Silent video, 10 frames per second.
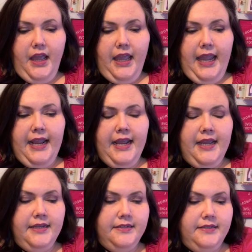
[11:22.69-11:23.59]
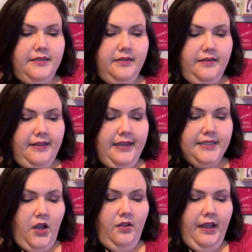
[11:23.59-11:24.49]
And that's
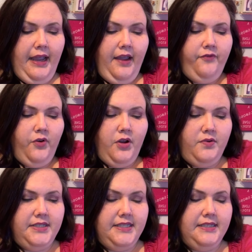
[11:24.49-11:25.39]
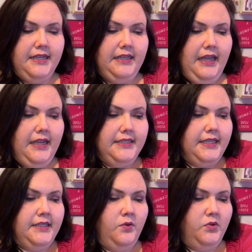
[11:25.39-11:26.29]
all I have for notices and deadlines.
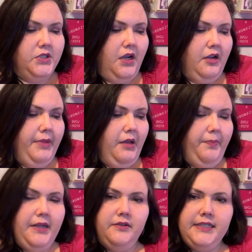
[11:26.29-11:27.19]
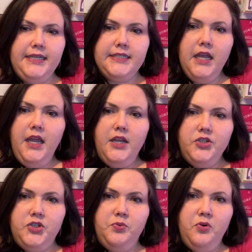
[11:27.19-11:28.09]
And then we'll talk about penalties.
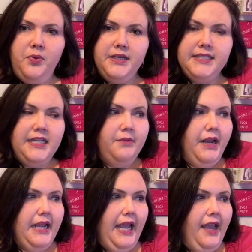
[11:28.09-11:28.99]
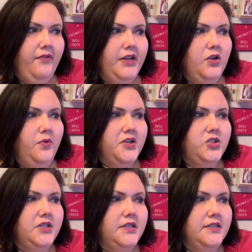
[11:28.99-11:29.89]
Just real quick, does anybody have any
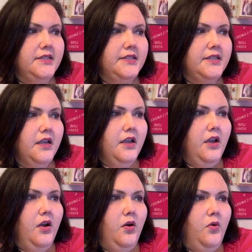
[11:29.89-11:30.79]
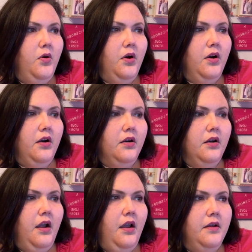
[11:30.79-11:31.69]
questions or
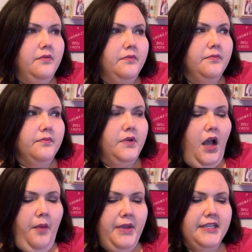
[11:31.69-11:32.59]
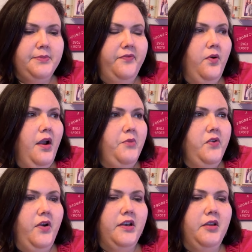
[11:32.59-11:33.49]
comments before I move on to